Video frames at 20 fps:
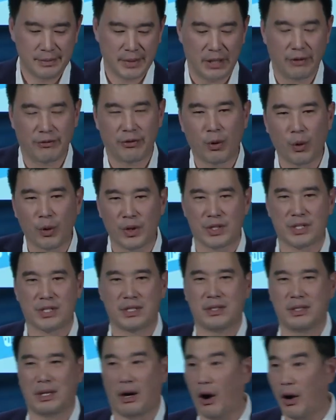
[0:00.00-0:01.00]
And of
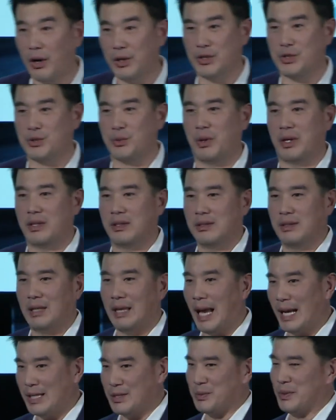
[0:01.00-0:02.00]
course, the hardest one, the
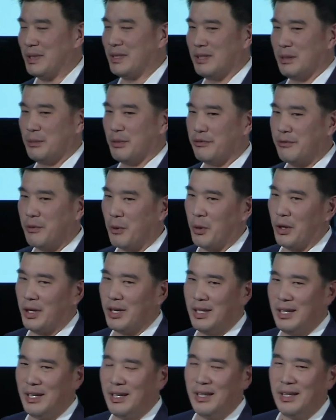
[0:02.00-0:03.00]
last one, number
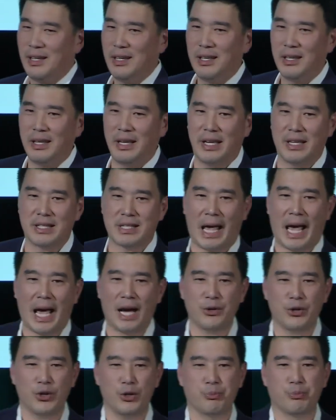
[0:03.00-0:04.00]
four, is
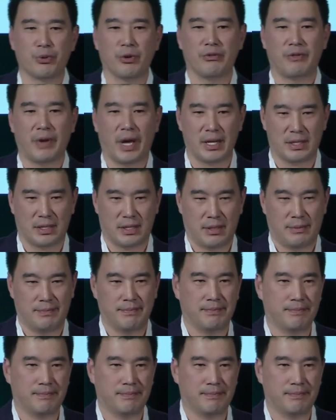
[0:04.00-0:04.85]
how do you prevent